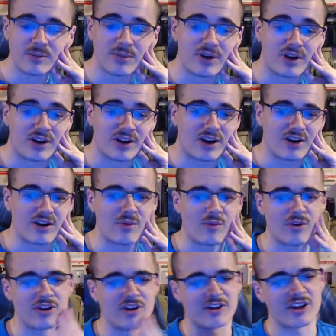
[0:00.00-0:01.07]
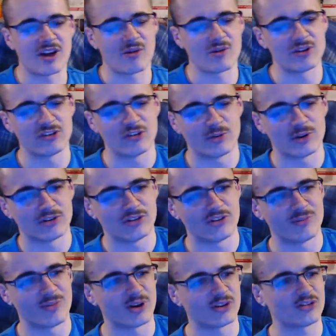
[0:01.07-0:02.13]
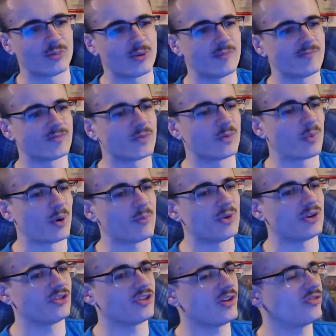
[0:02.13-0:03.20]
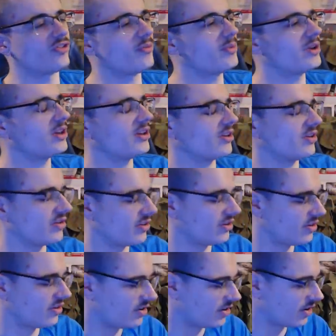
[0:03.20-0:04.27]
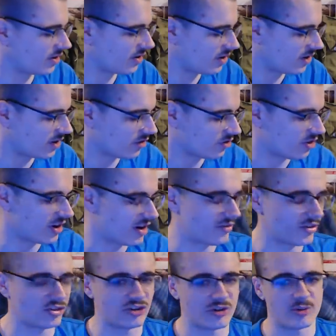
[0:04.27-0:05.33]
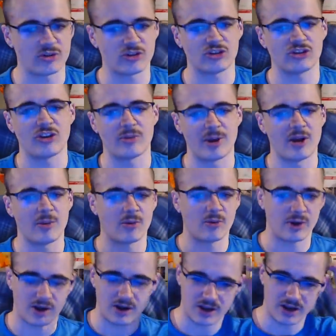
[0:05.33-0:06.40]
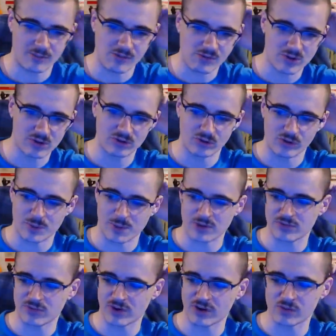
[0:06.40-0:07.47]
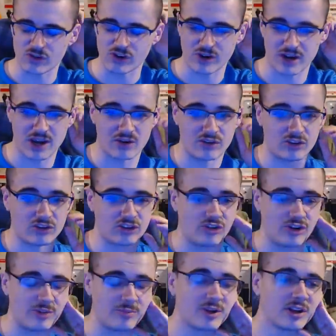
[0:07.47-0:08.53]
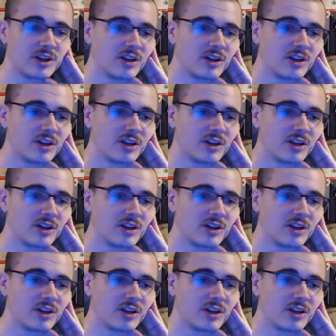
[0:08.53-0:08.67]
But I don't want to go into it too much. But the problem is, if somebody, like I said in every stream, I'll just sum it up quickly and then we won't talk about 5G again on this stream.